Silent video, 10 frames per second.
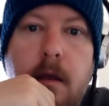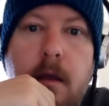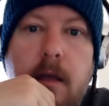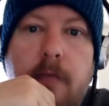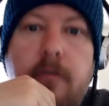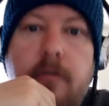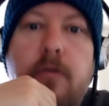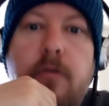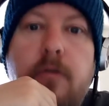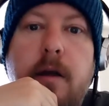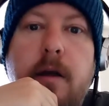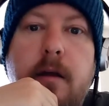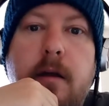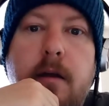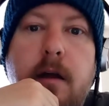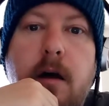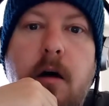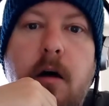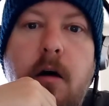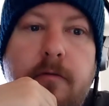if you're like
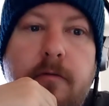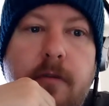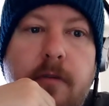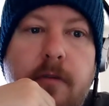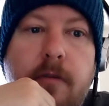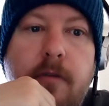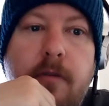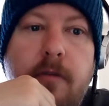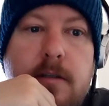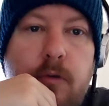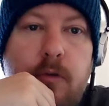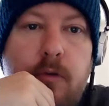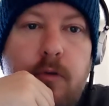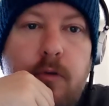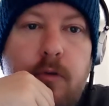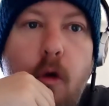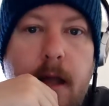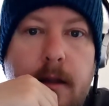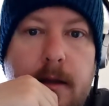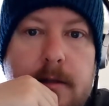on the fence, like we're always talking
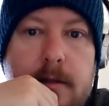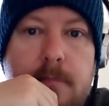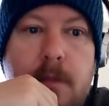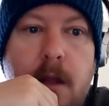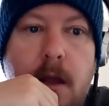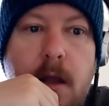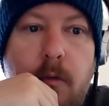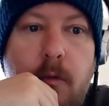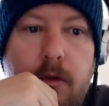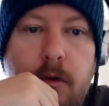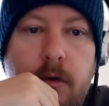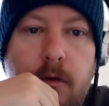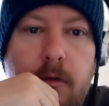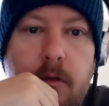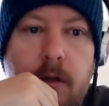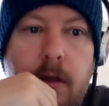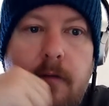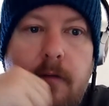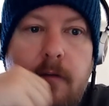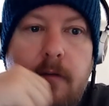analytics, and if
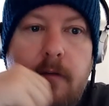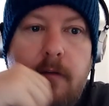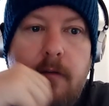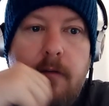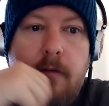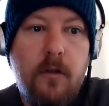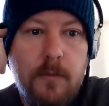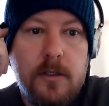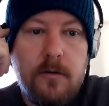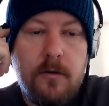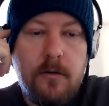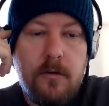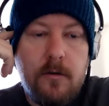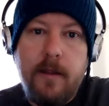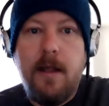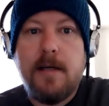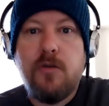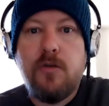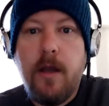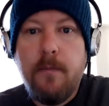you're a long-time listener, or even like the last
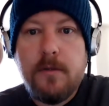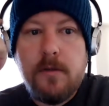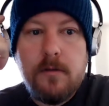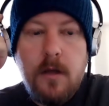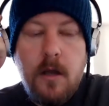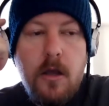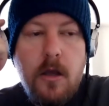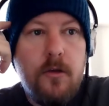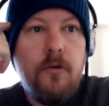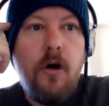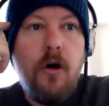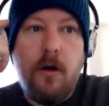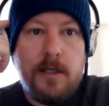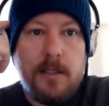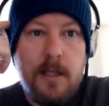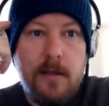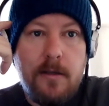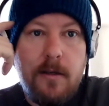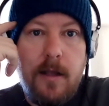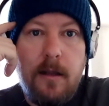20 episodes, our stance
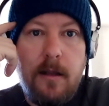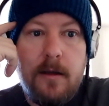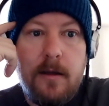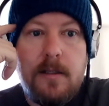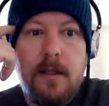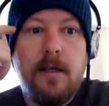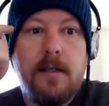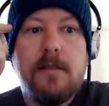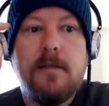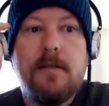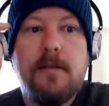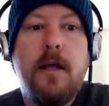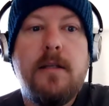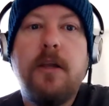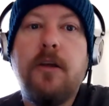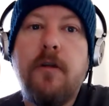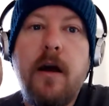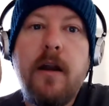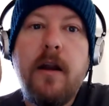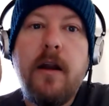on analytics. Like you're not
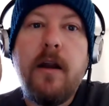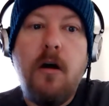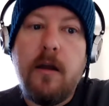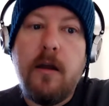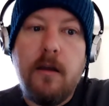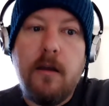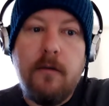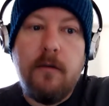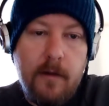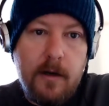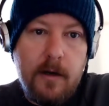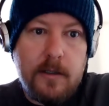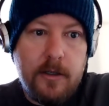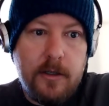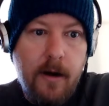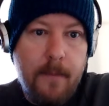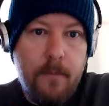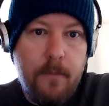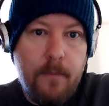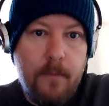even trying if you don't have analytics in your app, right?